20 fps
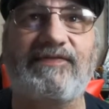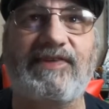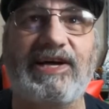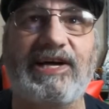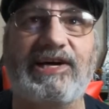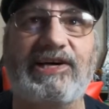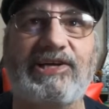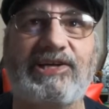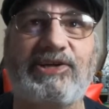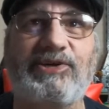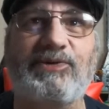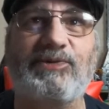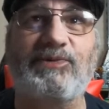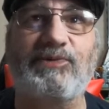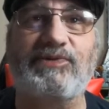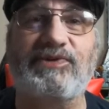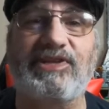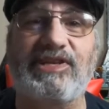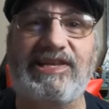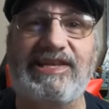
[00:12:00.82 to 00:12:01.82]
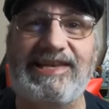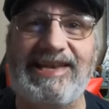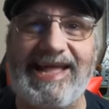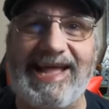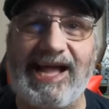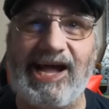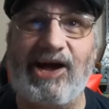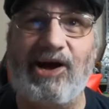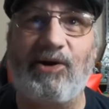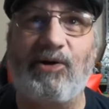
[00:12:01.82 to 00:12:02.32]
value
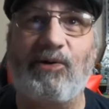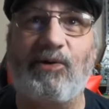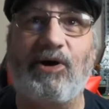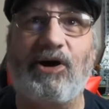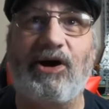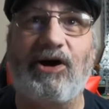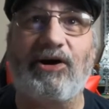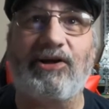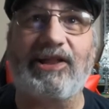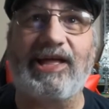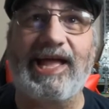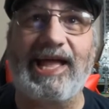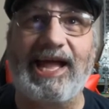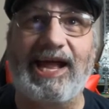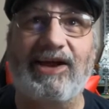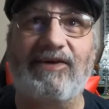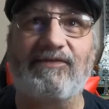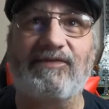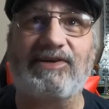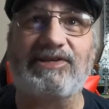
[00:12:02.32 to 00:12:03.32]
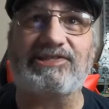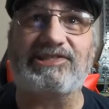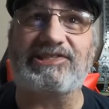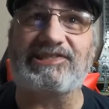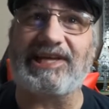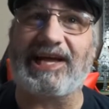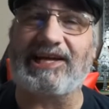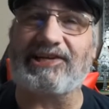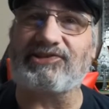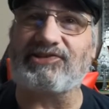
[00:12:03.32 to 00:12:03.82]
now on average
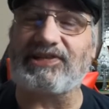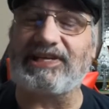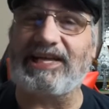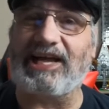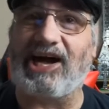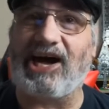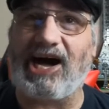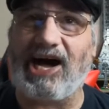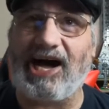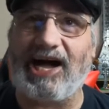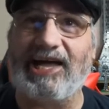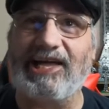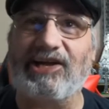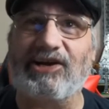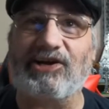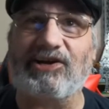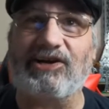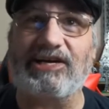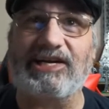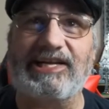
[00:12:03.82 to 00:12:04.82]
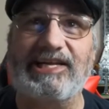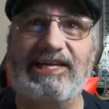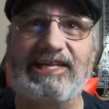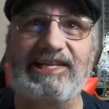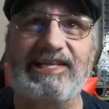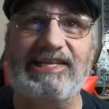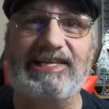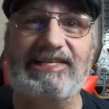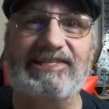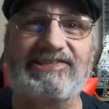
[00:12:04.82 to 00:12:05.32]
is actually higher.
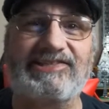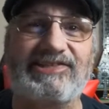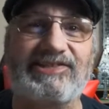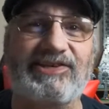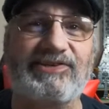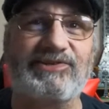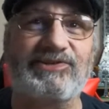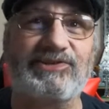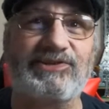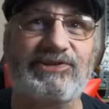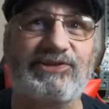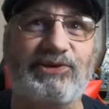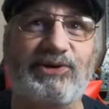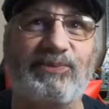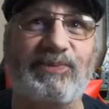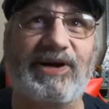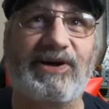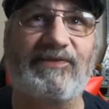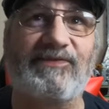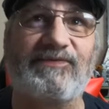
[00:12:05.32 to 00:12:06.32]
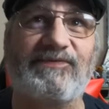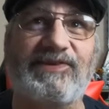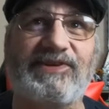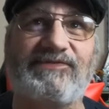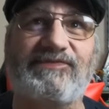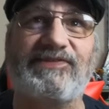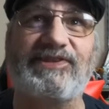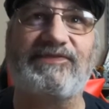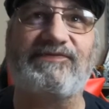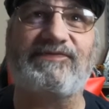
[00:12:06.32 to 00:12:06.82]
It is closer to about
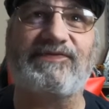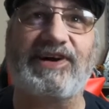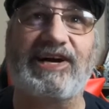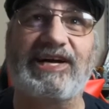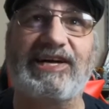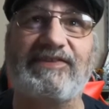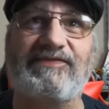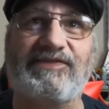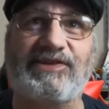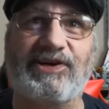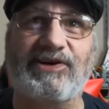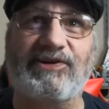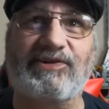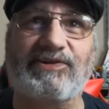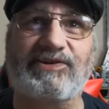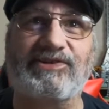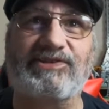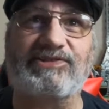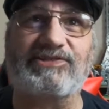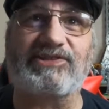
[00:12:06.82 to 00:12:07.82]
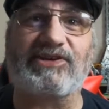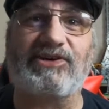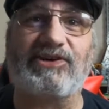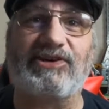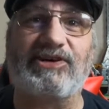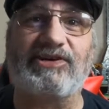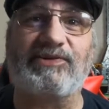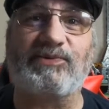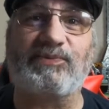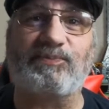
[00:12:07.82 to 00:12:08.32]
$55
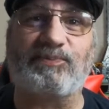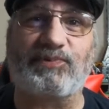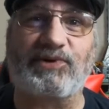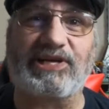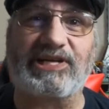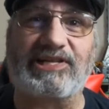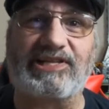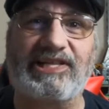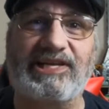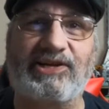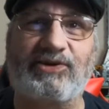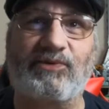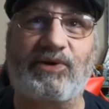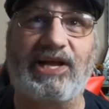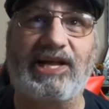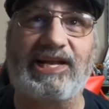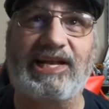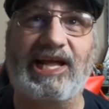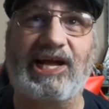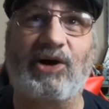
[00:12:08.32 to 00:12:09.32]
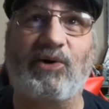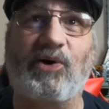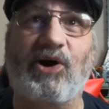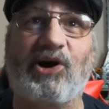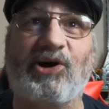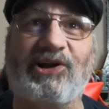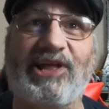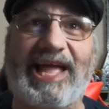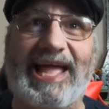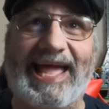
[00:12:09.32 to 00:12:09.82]
on Bricklink right now
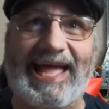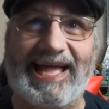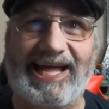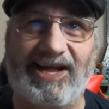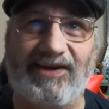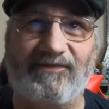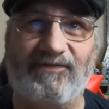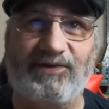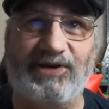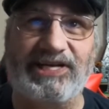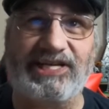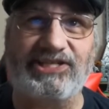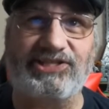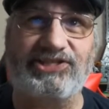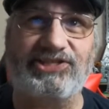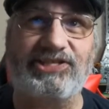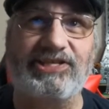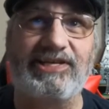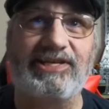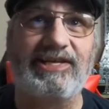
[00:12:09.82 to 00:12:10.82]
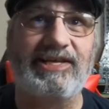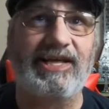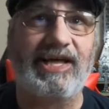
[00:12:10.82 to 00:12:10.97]
on average.